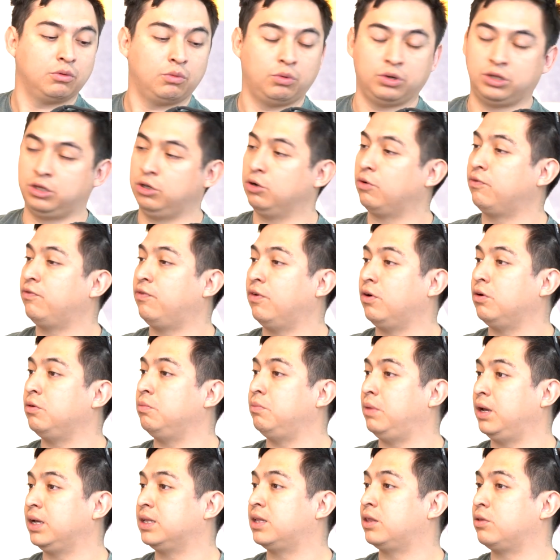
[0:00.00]
with your
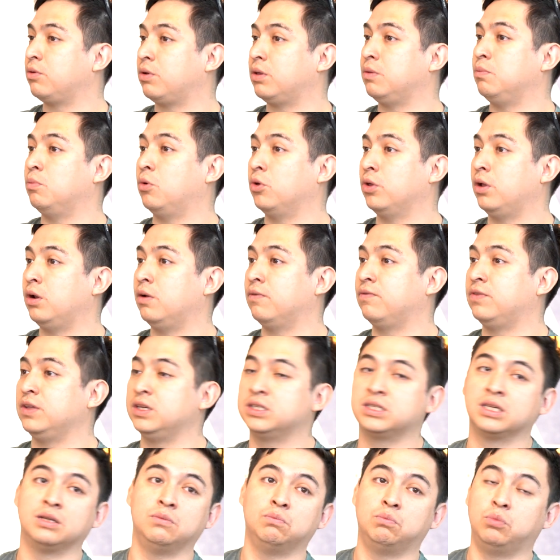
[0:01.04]
phone, make the 3D model of
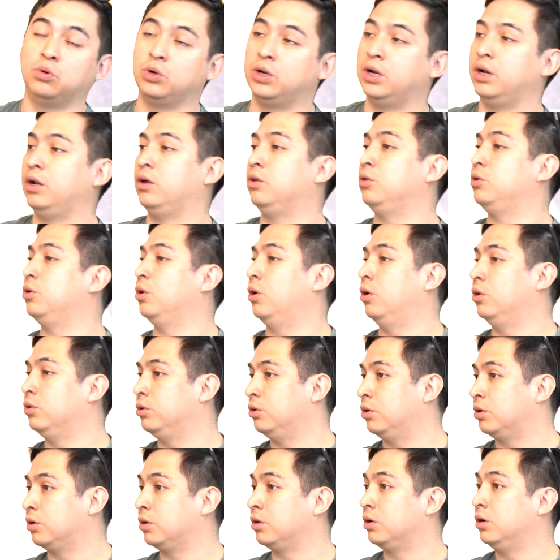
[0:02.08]
this and put it on
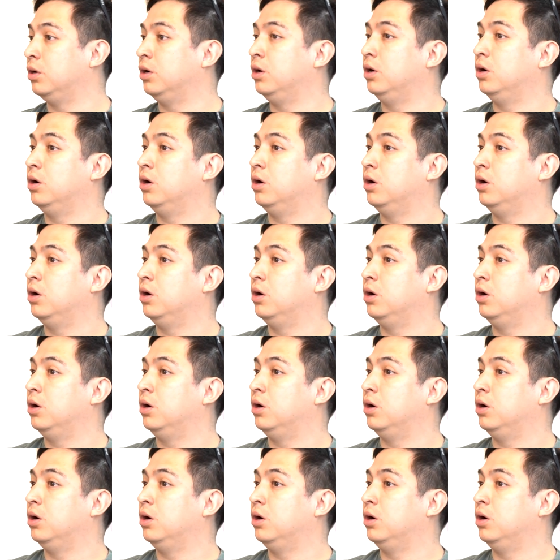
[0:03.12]
your